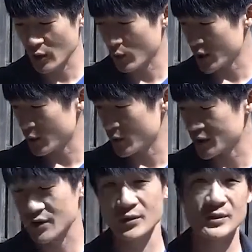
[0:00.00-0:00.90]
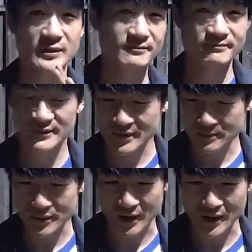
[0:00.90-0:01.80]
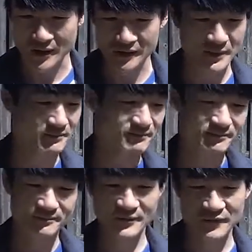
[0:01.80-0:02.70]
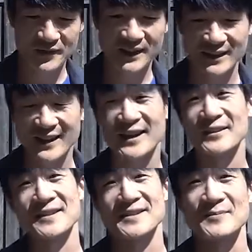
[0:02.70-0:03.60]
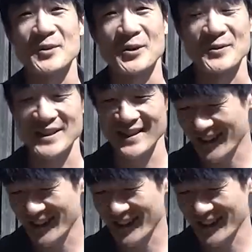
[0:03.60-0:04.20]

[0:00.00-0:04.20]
what I was doing because I'm finding out as I'm going.